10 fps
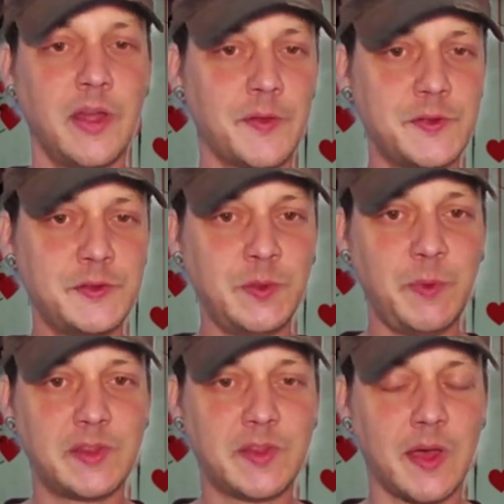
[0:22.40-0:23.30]
Now, there used to
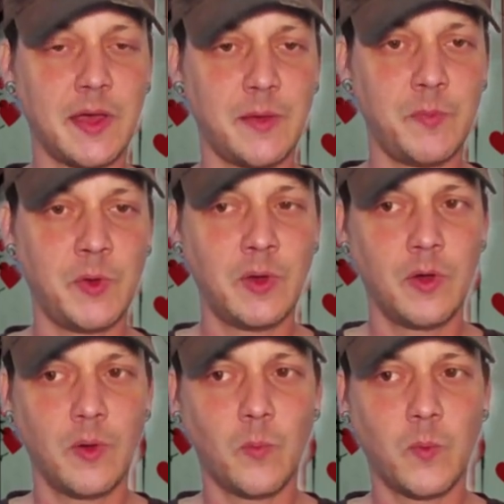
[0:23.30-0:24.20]
be a time
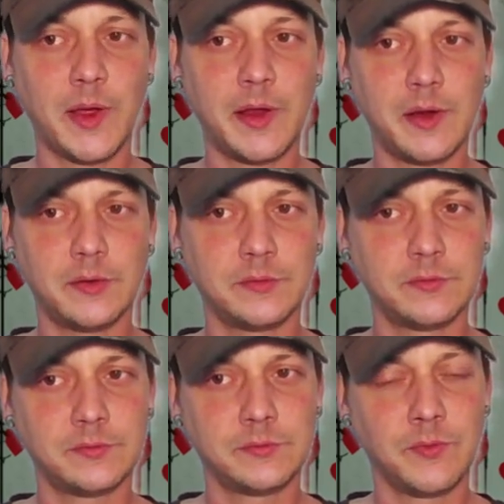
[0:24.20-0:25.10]
where
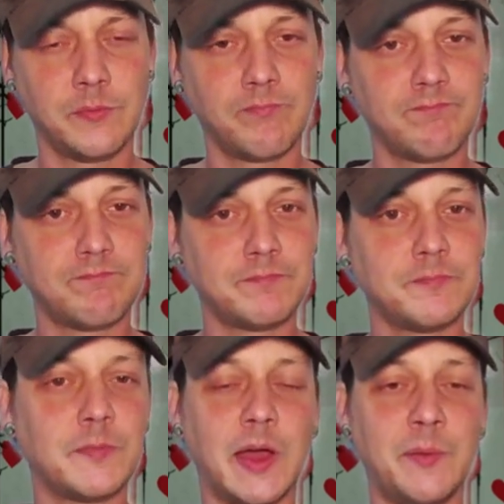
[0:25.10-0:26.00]

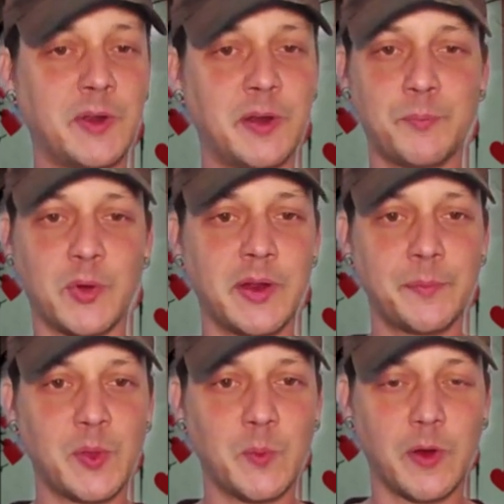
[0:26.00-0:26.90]
I'm going to bring
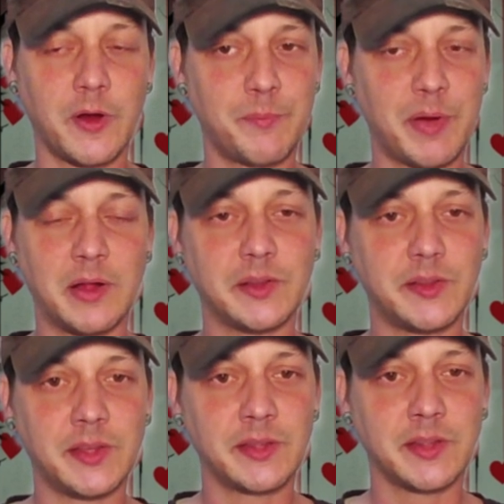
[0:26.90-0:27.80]
up the word
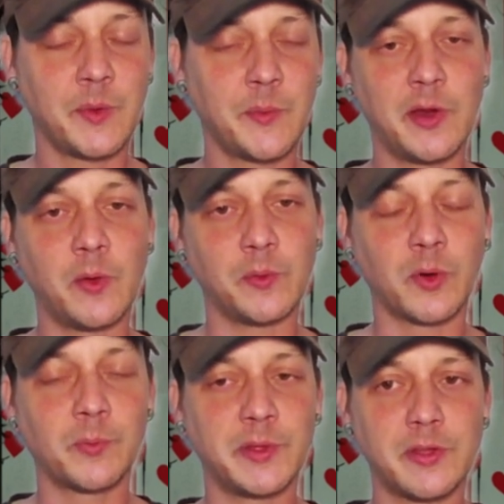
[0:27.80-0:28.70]
politics. I know we don't
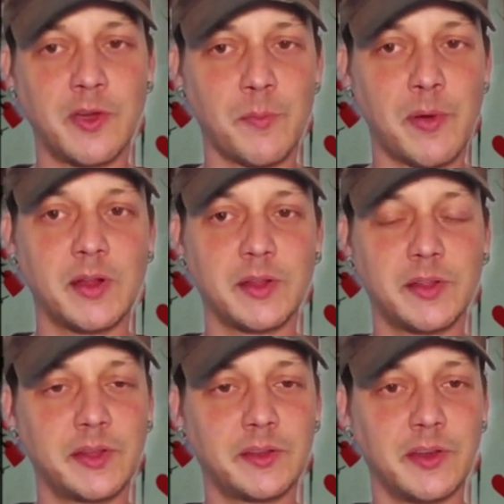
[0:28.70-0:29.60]
normally talk
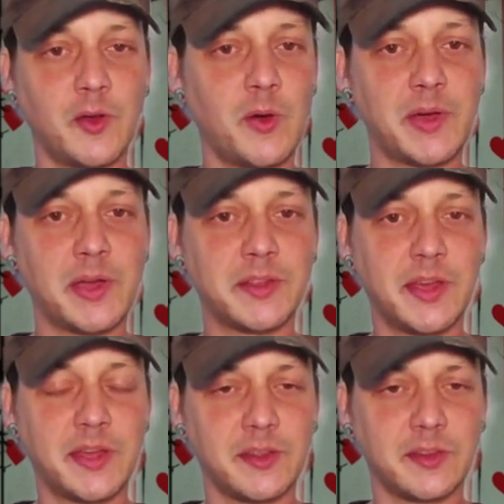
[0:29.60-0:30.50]
politics. I know I'm not
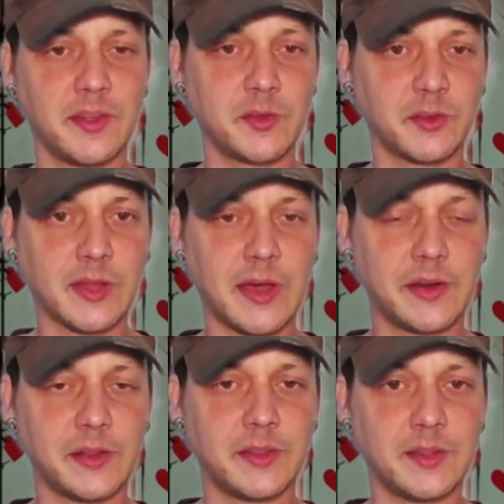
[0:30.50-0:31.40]
taking a single
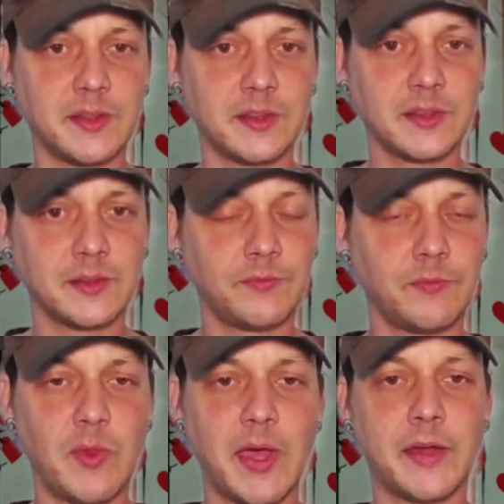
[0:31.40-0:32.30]
side in this
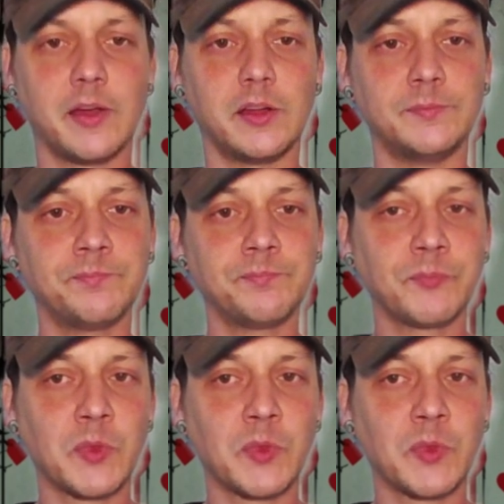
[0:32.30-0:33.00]
at all.